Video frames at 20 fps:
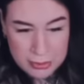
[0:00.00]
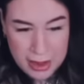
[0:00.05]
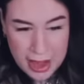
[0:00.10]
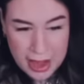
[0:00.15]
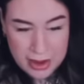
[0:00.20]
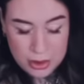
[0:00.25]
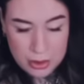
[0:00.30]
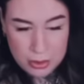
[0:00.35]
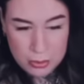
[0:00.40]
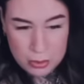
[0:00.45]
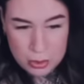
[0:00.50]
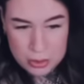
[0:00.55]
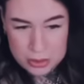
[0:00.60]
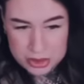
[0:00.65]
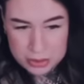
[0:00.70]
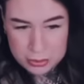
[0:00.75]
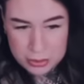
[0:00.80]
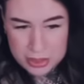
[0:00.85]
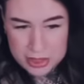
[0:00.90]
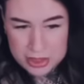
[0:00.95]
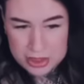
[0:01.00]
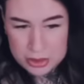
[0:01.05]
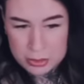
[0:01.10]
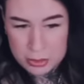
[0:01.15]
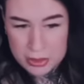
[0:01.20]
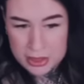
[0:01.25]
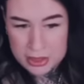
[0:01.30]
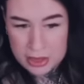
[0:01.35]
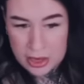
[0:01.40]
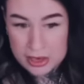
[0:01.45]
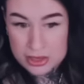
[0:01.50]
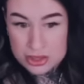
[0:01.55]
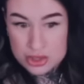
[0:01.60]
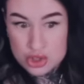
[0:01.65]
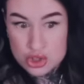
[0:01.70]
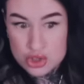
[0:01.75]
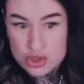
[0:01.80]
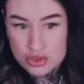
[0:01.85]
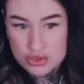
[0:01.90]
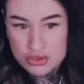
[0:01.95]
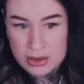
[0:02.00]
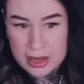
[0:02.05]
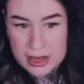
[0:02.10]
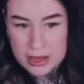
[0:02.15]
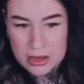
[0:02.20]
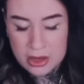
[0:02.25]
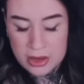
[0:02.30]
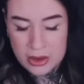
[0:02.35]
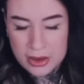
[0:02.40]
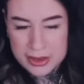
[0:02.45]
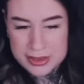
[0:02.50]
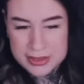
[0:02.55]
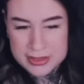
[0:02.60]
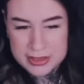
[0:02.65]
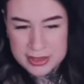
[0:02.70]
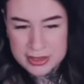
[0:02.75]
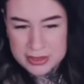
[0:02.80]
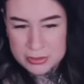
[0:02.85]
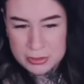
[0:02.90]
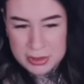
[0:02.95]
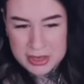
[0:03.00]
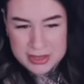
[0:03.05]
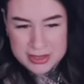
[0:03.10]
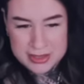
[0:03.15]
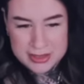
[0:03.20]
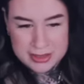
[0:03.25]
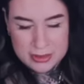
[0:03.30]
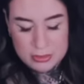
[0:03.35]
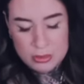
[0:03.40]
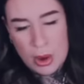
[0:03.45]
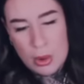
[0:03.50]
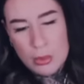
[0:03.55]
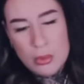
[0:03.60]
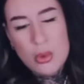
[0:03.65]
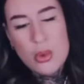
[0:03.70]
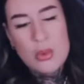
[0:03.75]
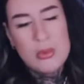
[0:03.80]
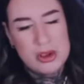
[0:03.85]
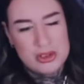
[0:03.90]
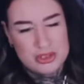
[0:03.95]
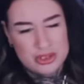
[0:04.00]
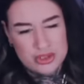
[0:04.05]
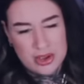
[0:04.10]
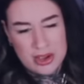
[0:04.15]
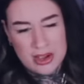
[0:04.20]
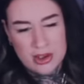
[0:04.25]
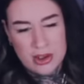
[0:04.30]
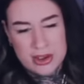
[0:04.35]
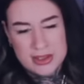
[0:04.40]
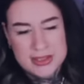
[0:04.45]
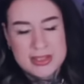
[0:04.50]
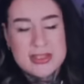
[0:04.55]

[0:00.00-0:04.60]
back at what she wanted, she wanted like straight lines, as we can see, well, almost straight lines.